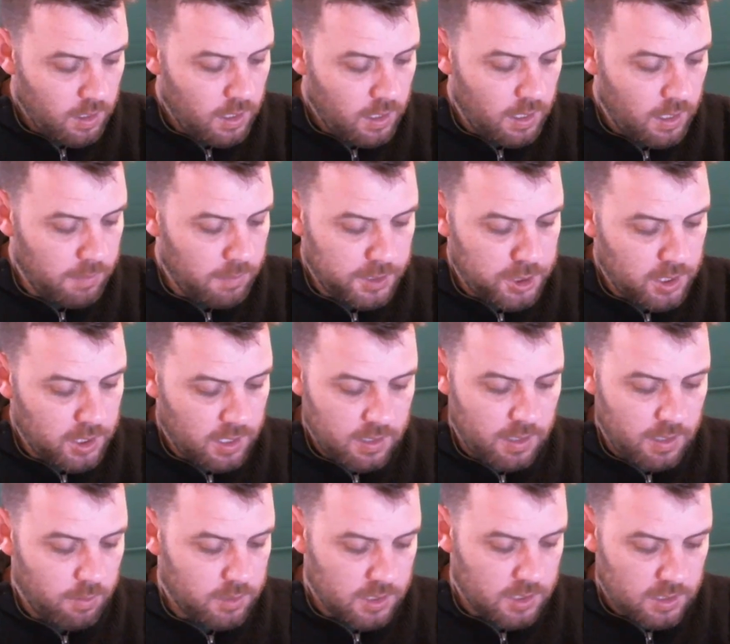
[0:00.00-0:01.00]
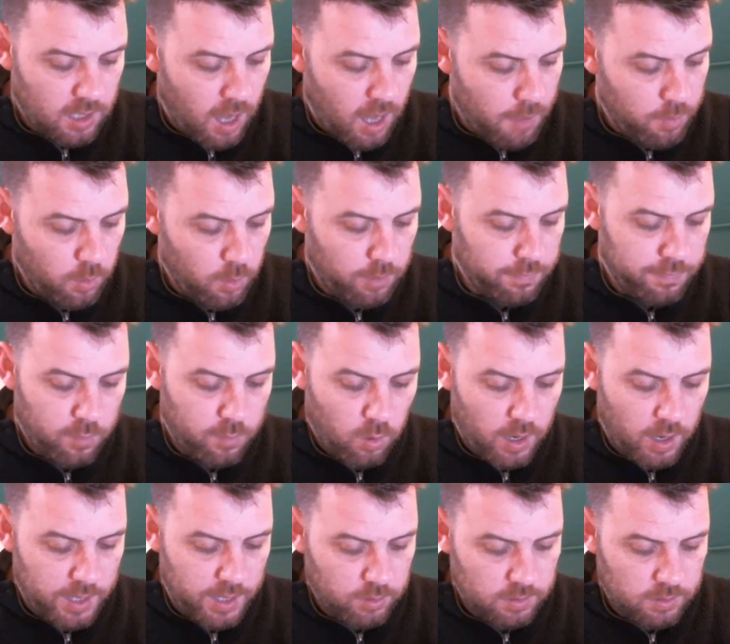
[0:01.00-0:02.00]
In Michigan, there was a typo on
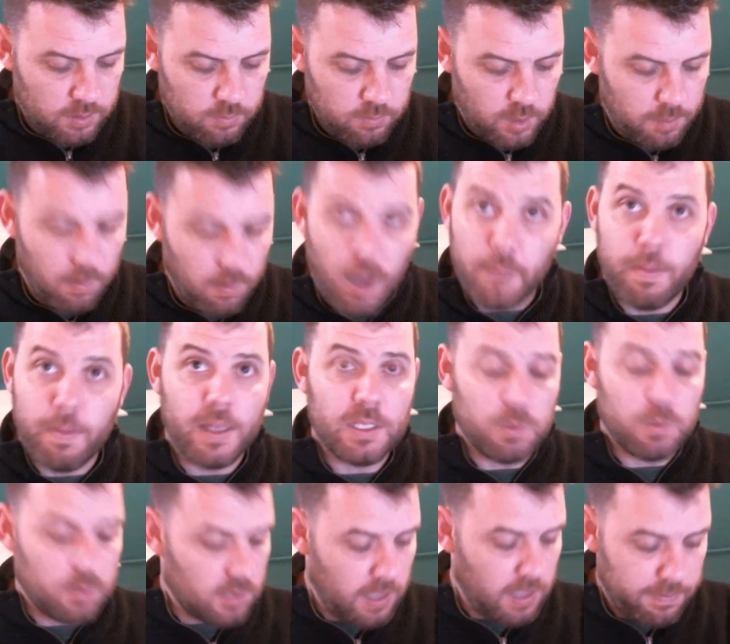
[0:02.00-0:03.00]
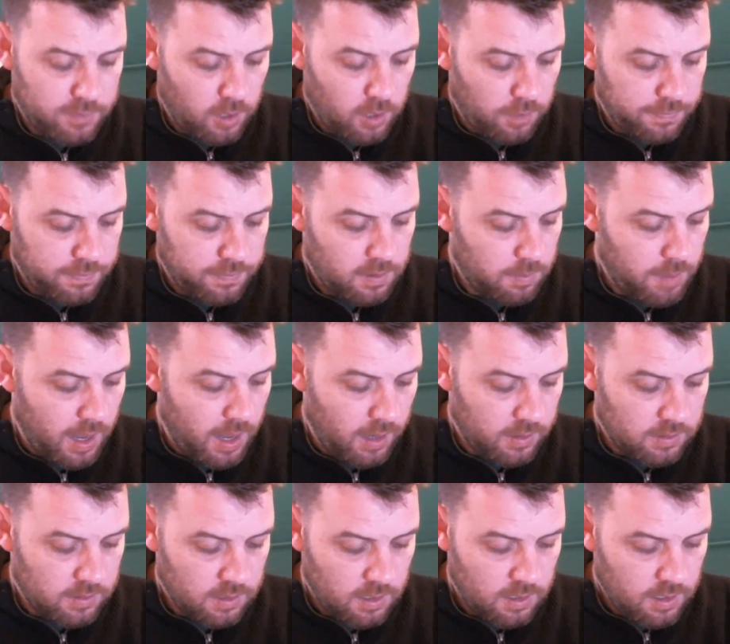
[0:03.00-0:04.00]
400 when Mike Pence was left off the
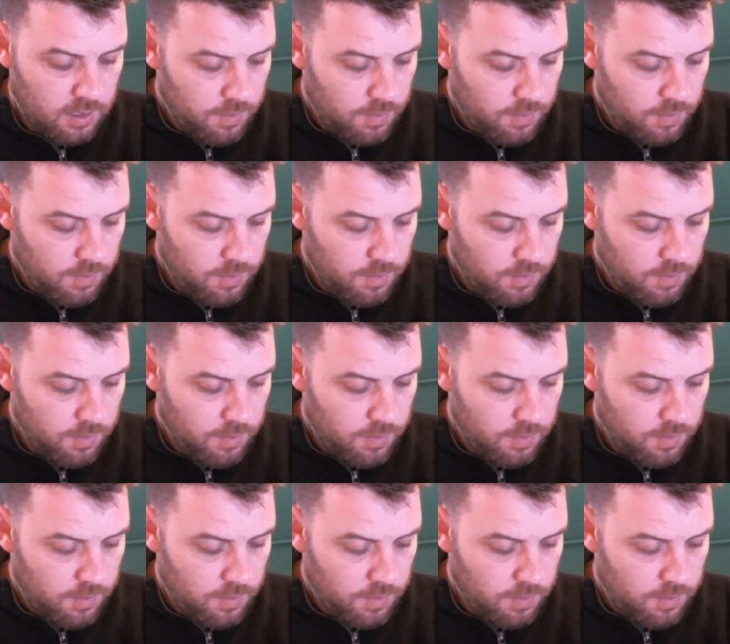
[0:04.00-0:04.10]
ballot.